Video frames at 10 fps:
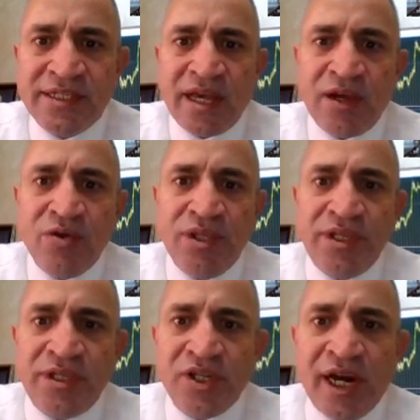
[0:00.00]
This is a
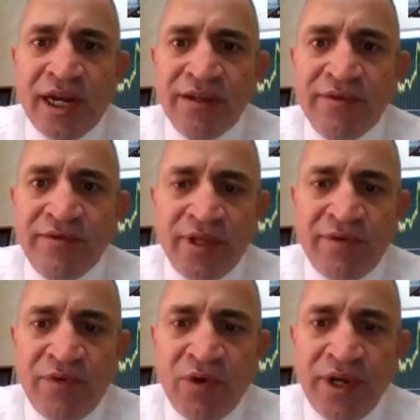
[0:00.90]
good
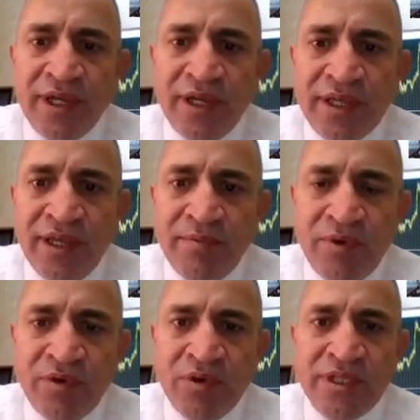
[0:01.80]
chart for the following
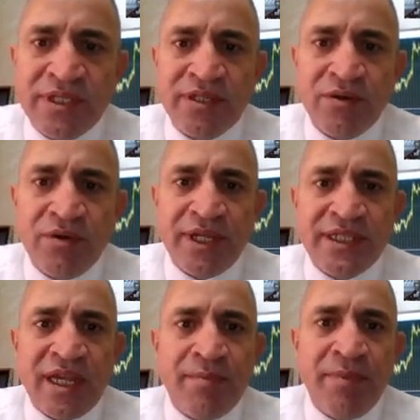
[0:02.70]
three methods.
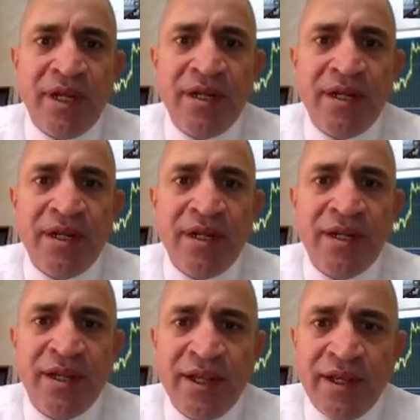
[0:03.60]
Good example.
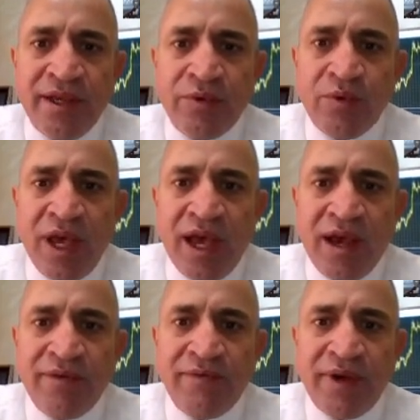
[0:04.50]
We
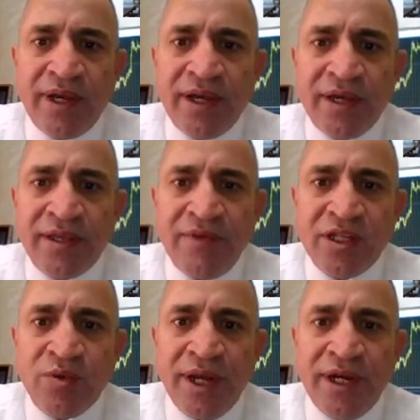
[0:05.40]
have the
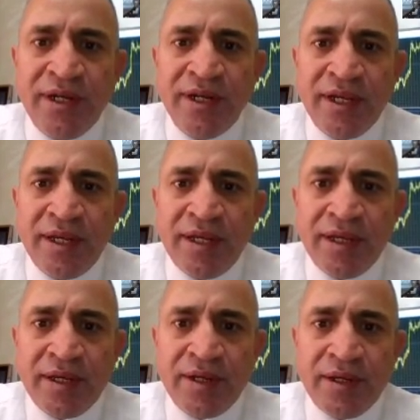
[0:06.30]
first one,
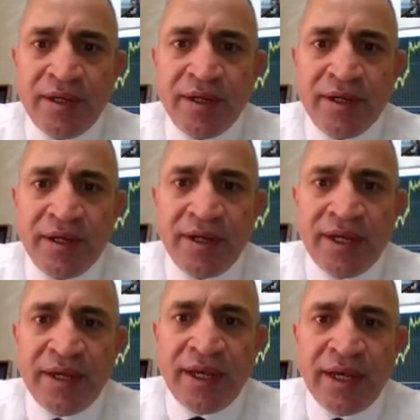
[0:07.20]

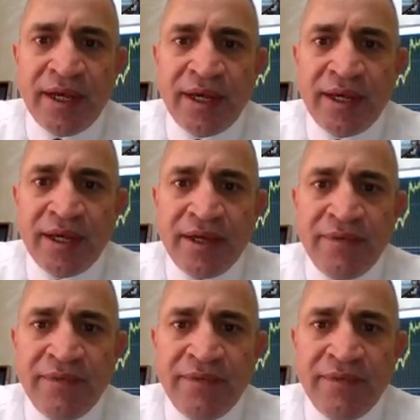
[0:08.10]
the